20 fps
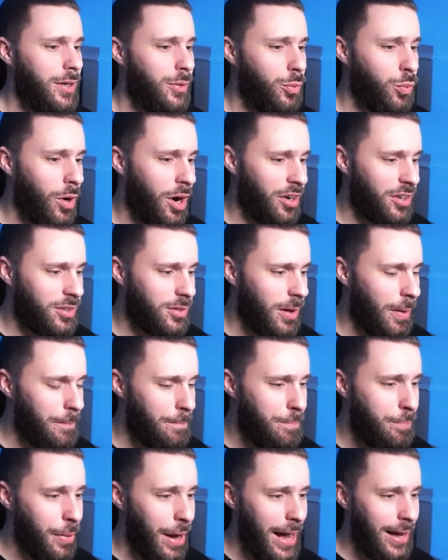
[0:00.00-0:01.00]
Wugs
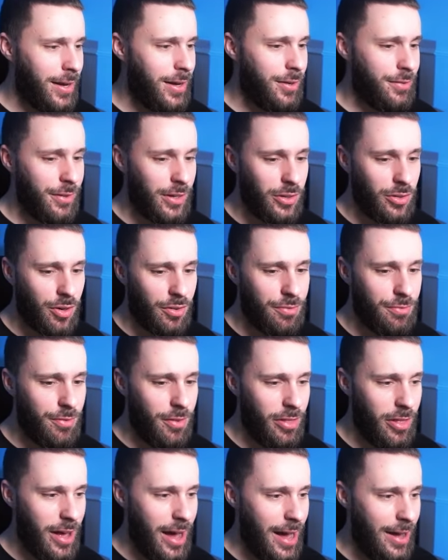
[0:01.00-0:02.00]
back. Thank God
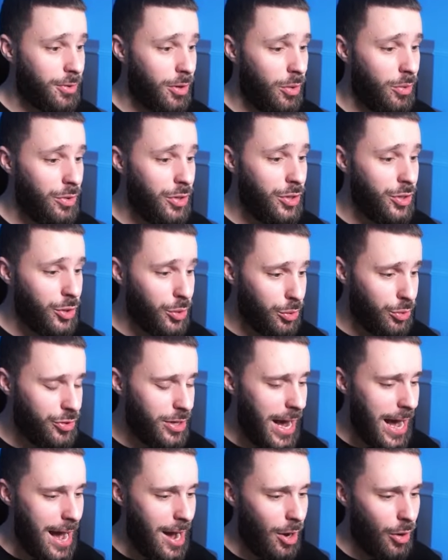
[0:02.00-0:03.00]
for that. Throw you
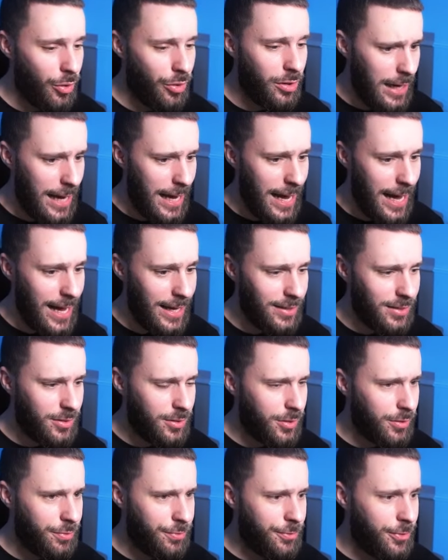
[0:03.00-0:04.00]
down, and
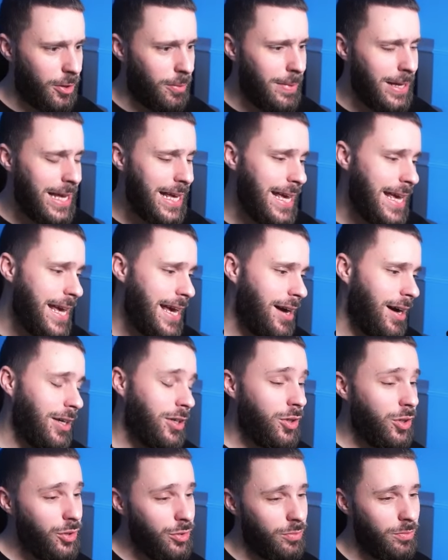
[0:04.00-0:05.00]
from here, I
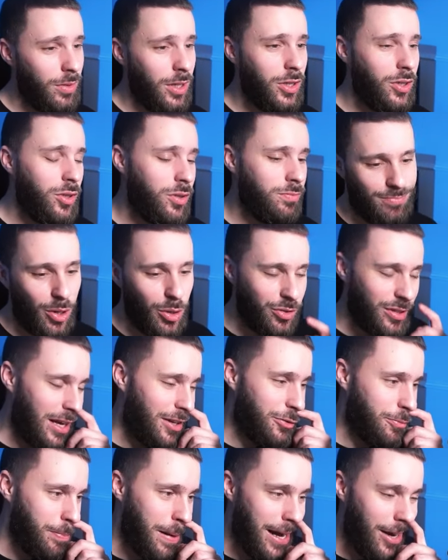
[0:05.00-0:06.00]
could
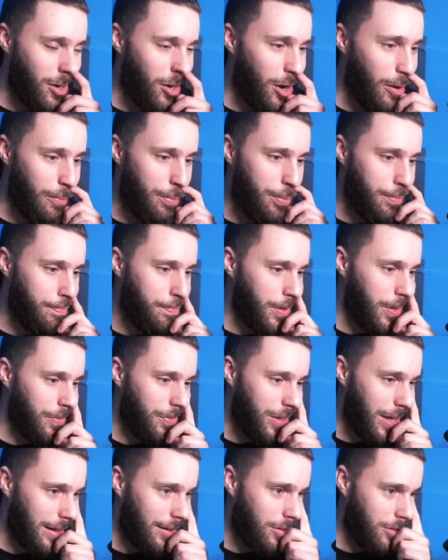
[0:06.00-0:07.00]
Roseanne's Backup,
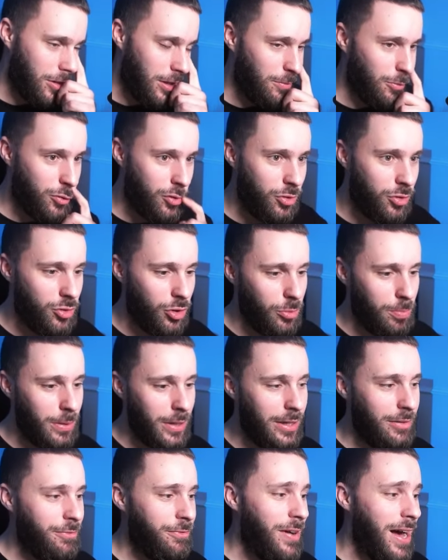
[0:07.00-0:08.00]
but that seems
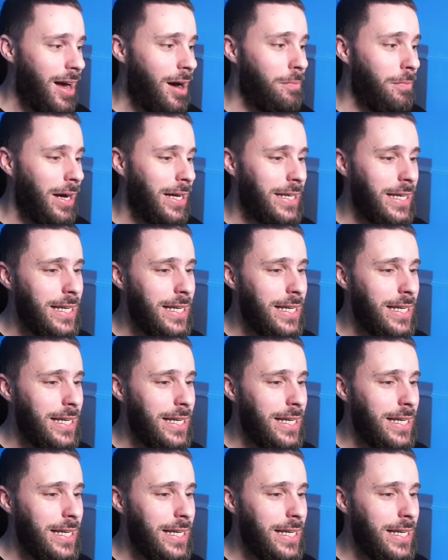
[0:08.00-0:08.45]
stupid. In fact, I might